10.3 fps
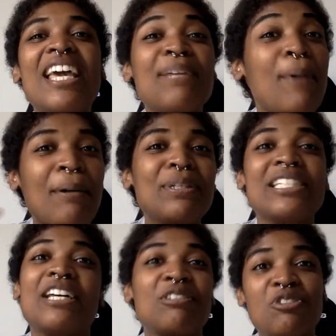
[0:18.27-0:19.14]
It
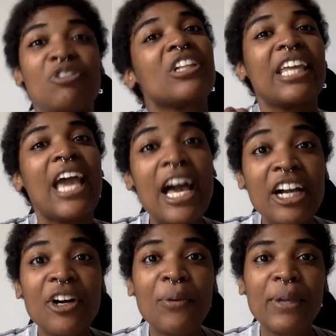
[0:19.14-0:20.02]
probably sounds really
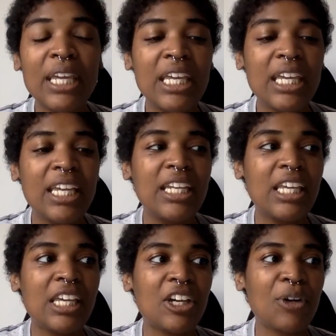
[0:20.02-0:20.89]
echoey in
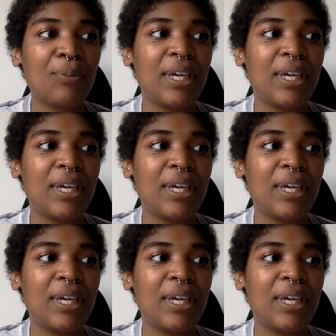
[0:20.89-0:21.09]
here